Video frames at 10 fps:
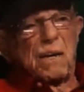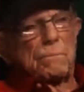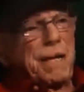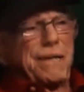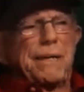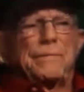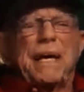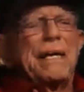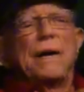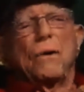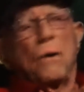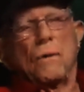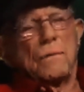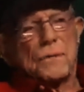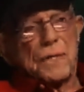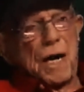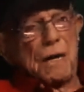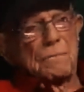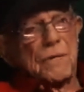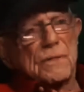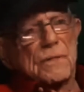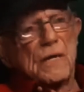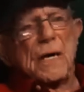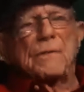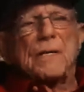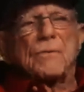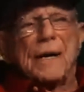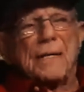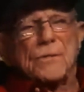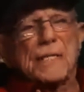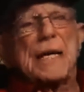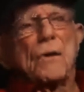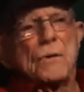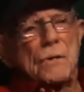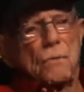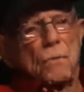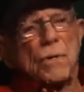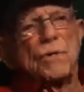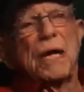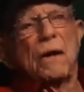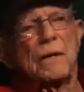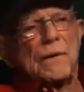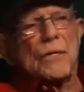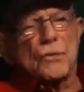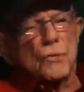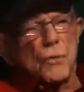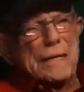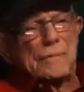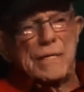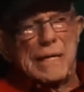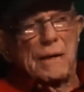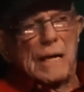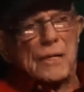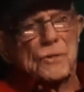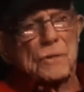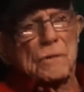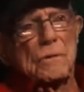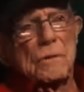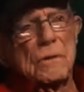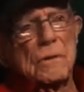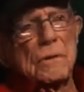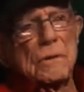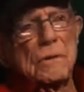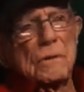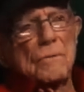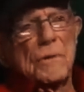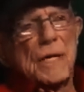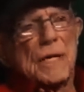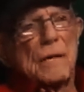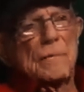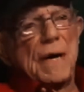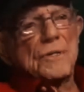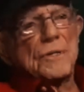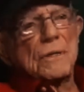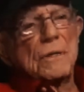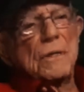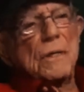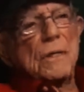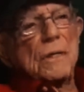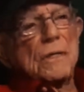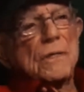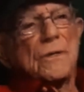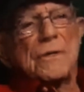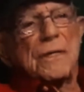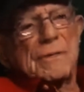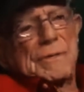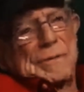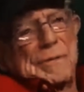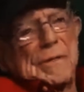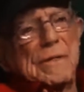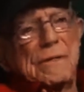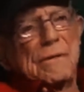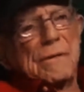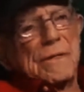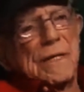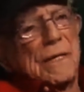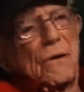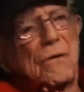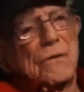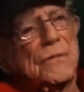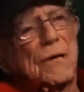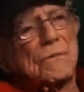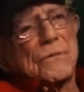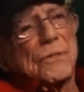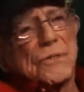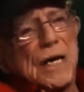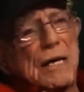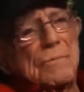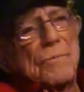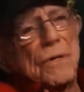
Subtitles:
They yell all the time. They try and scare you with yelling. They scream and yell at you when they come at you. So you know, it all sounds the same, you